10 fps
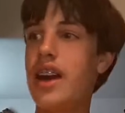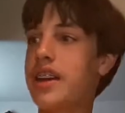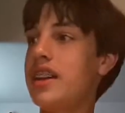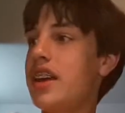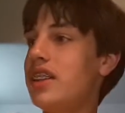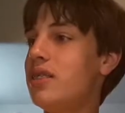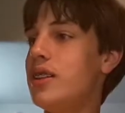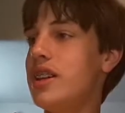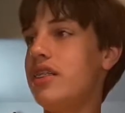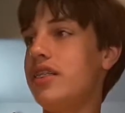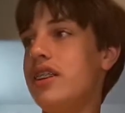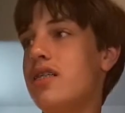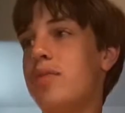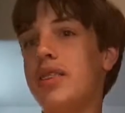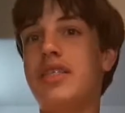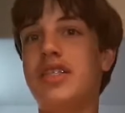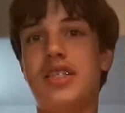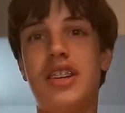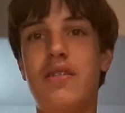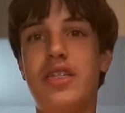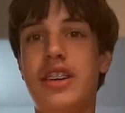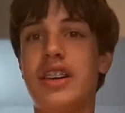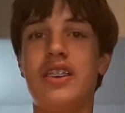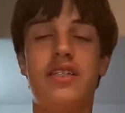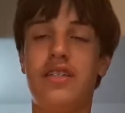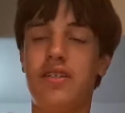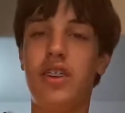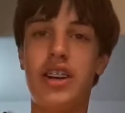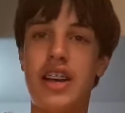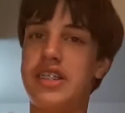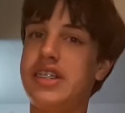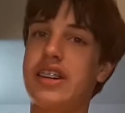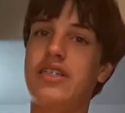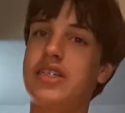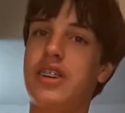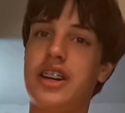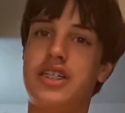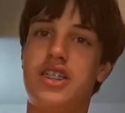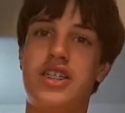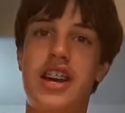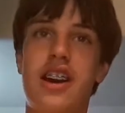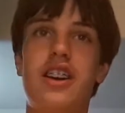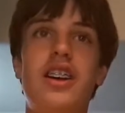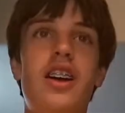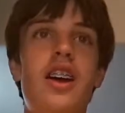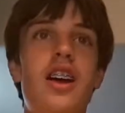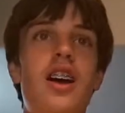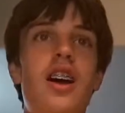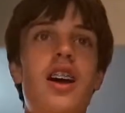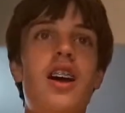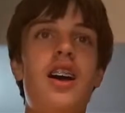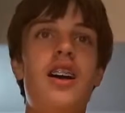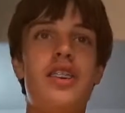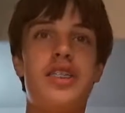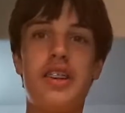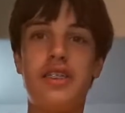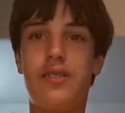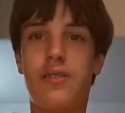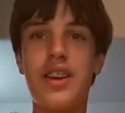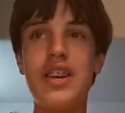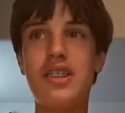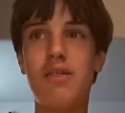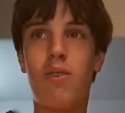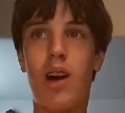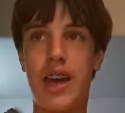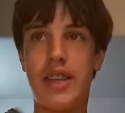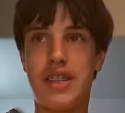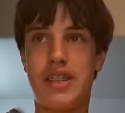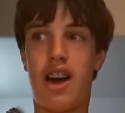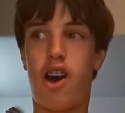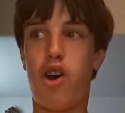yeah, I can end the video here, but there's something one last thing I was wanting to share. So the reason why this